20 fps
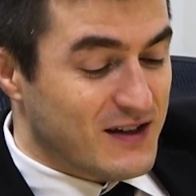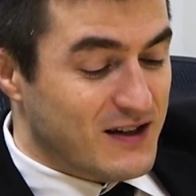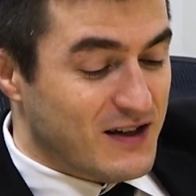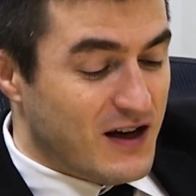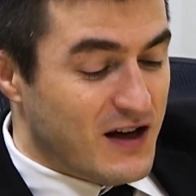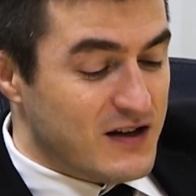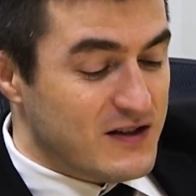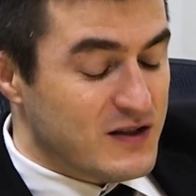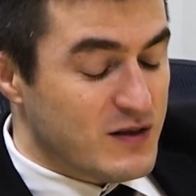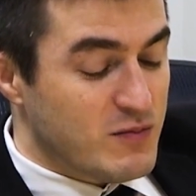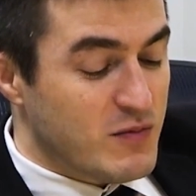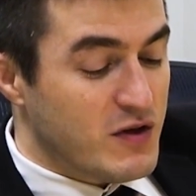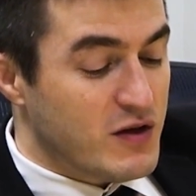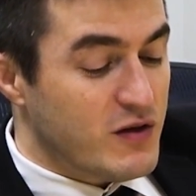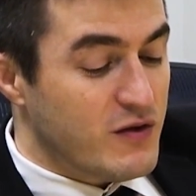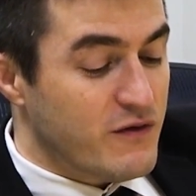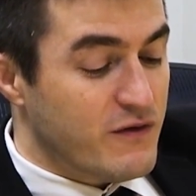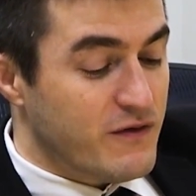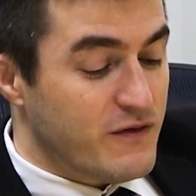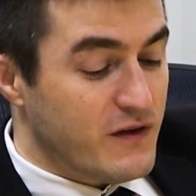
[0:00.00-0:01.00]
how does it make
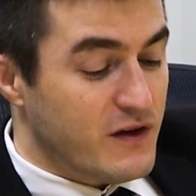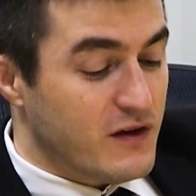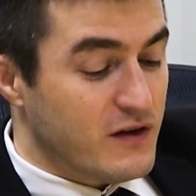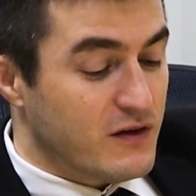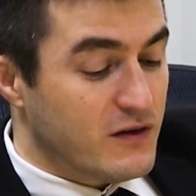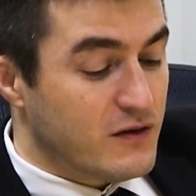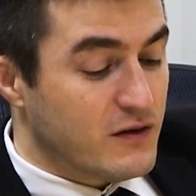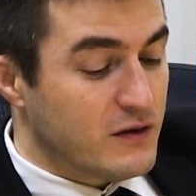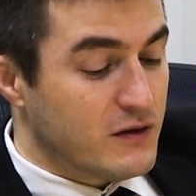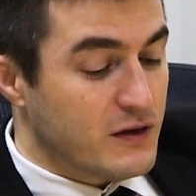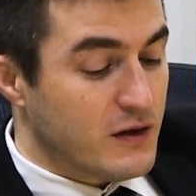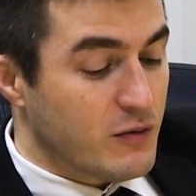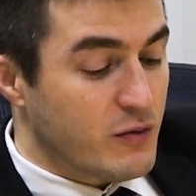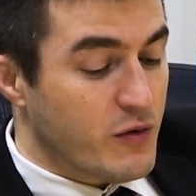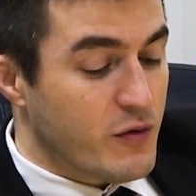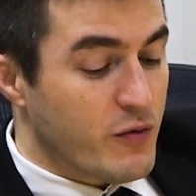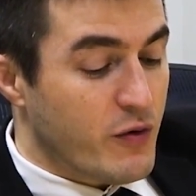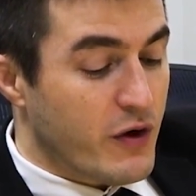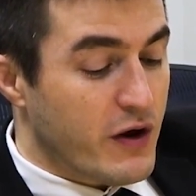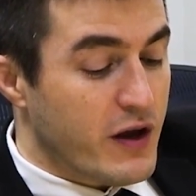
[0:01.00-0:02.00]
you feel that
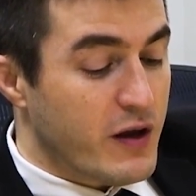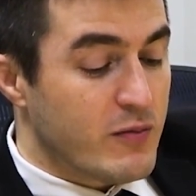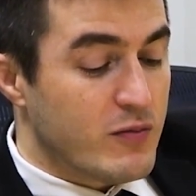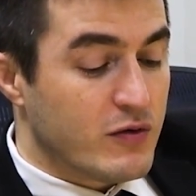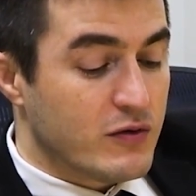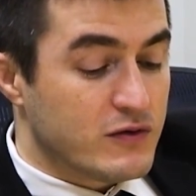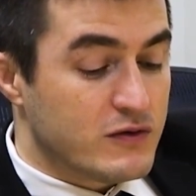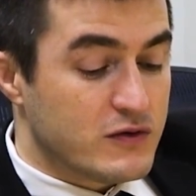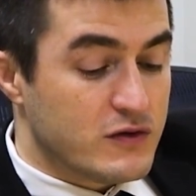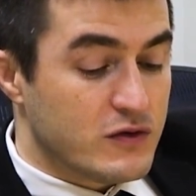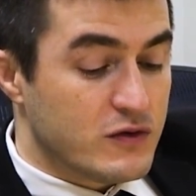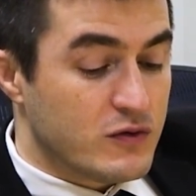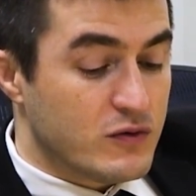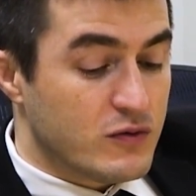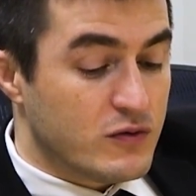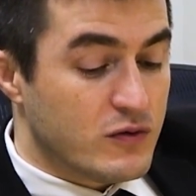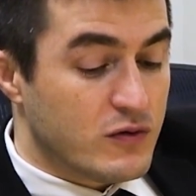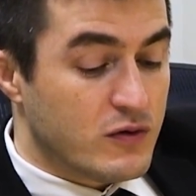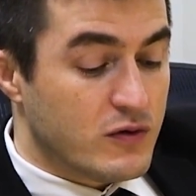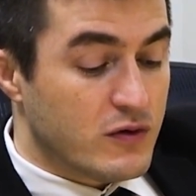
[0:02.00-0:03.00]
we were able
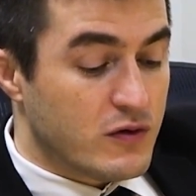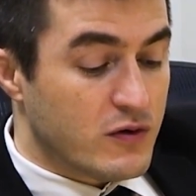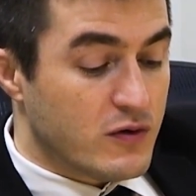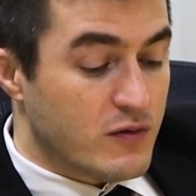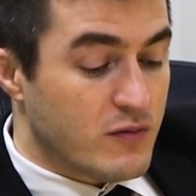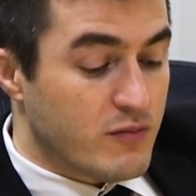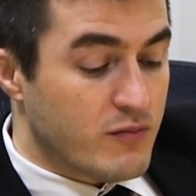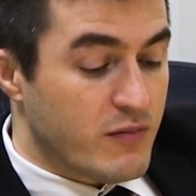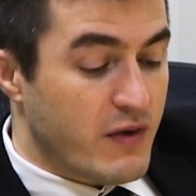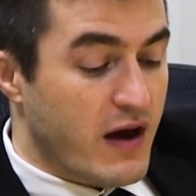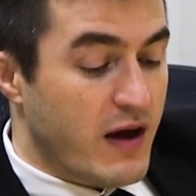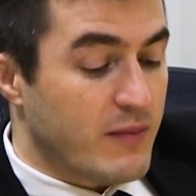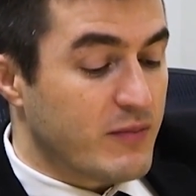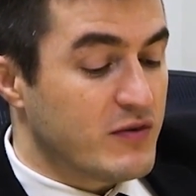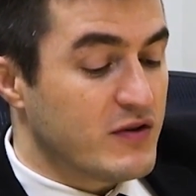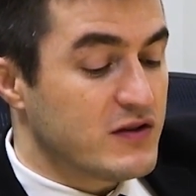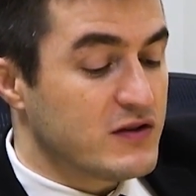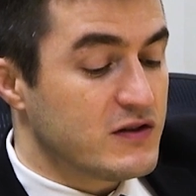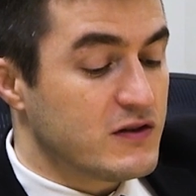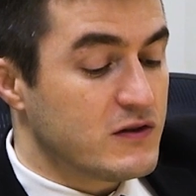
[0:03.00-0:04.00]
to map
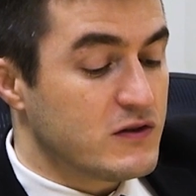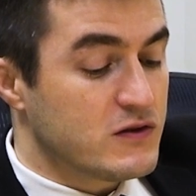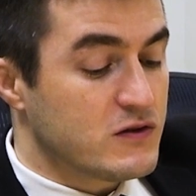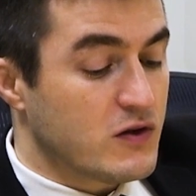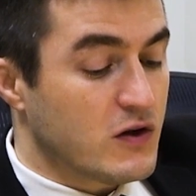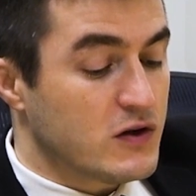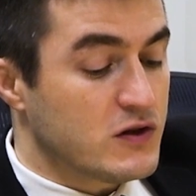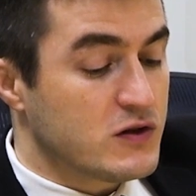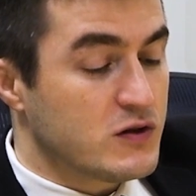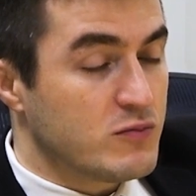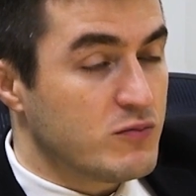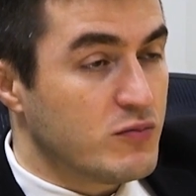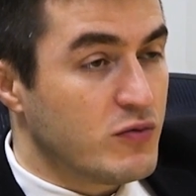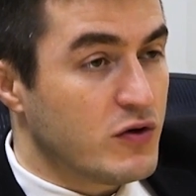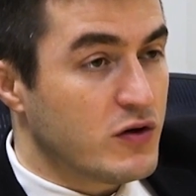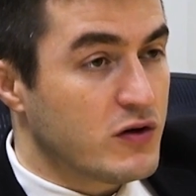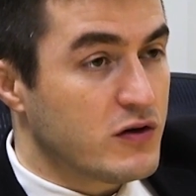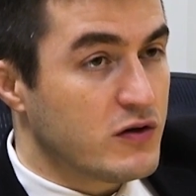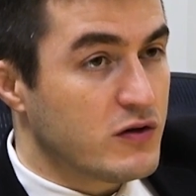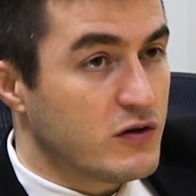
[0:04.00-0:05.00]
this instruction
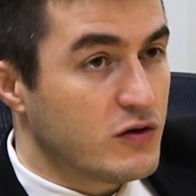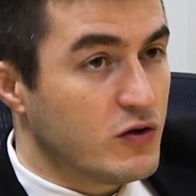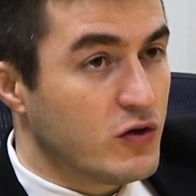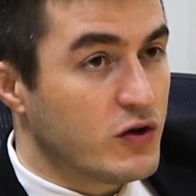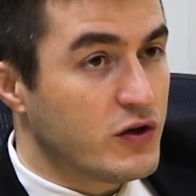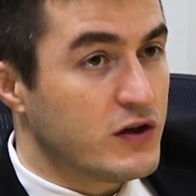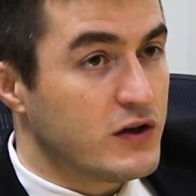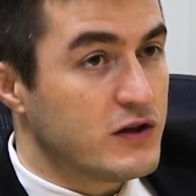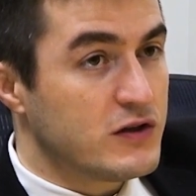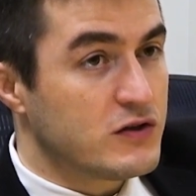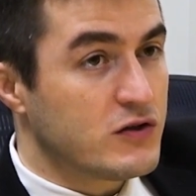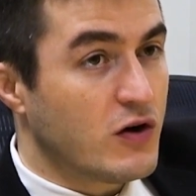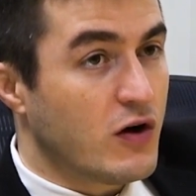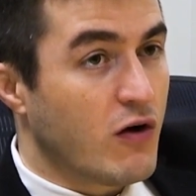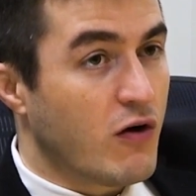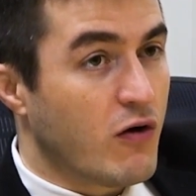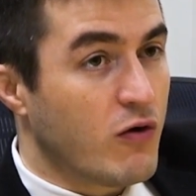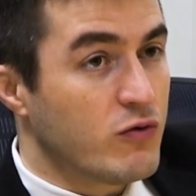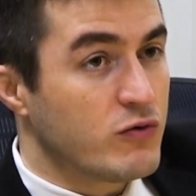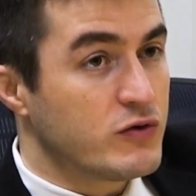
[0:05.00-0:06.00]
book, look into
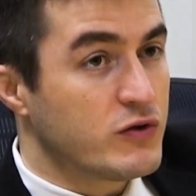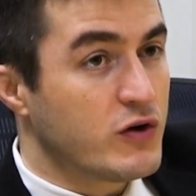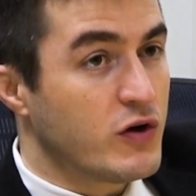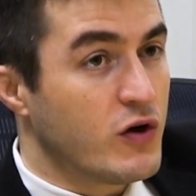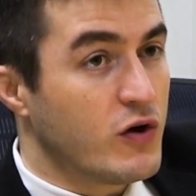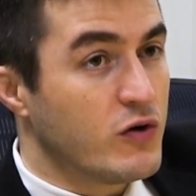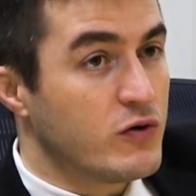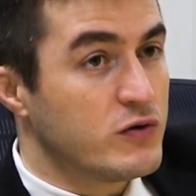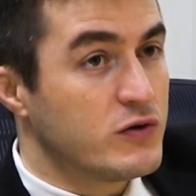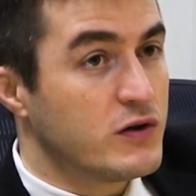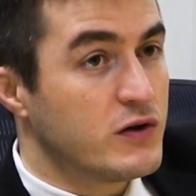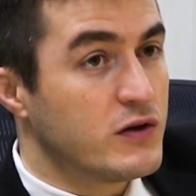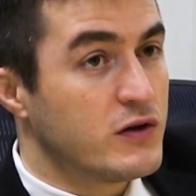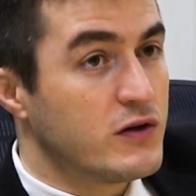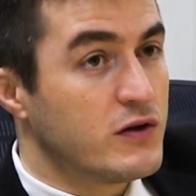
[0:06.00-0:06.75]
our own code,